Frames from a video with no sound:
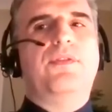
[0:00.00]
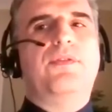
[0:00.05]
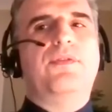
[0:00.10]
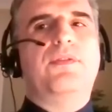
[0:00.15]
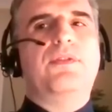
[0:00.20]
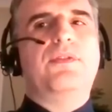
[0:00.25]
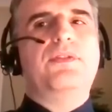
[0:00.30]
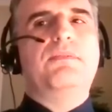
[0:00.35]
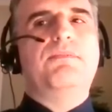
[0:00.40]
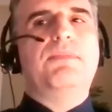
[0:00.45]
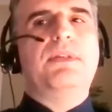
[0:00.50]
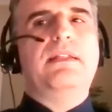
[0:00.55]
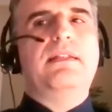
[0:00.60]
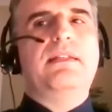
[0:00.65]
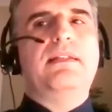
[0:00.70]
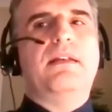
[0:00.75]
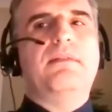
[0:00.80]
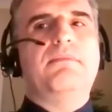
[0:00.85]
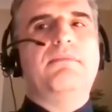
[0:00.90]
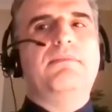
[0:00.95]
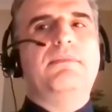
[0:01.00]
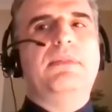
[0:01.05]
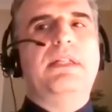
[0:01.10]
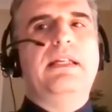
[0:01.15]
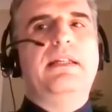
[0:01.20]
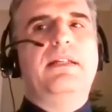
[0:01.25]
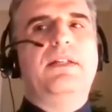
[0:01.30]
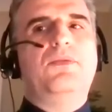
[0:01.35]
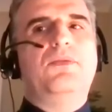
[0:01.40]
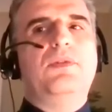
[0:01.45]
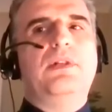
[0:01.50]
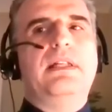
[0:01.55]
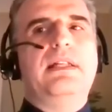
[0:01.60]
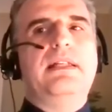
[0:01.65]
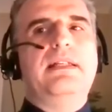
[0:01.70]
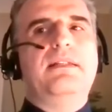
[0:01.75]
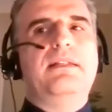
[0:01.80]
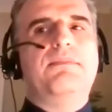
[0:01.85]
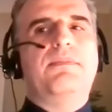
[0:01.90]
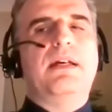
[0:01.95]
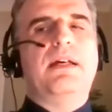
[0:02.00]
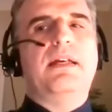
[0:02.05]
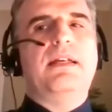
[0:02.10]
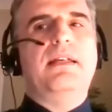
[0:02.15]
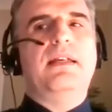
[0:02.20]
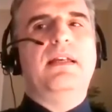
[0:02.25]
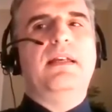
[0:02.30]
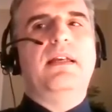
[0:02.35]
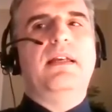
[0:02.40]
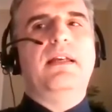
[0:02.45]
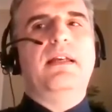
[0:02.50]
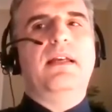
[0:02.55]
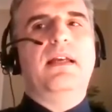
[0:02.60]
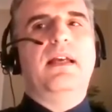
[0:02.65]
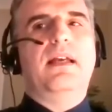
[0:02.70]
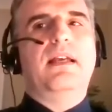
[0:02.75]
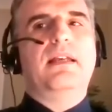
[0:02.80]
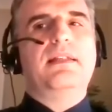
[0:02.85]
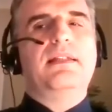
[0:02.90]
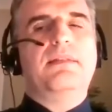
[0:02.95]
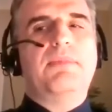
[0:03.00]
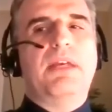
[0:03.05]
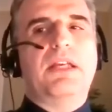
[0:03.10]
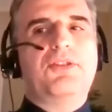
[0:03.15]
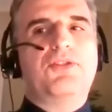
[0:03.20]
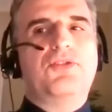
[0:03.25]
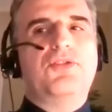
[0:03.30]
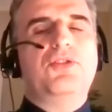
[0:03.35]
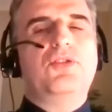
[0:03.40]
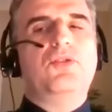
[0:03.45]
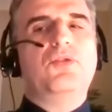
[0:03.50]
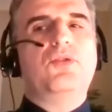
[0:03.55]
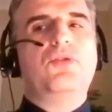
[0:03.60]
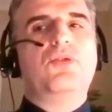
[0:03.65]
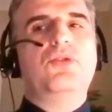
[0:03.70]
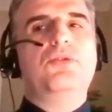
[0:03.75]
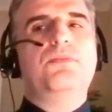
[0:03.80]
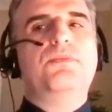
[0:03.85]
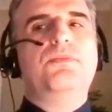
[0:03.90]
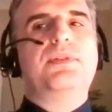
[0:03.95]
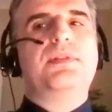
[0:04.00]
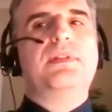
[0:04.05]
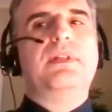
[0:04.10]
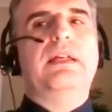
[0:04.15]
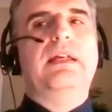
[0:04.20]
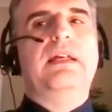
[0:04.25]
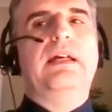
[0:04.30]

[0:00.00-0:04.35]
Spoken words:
There's been some data released by some external groups,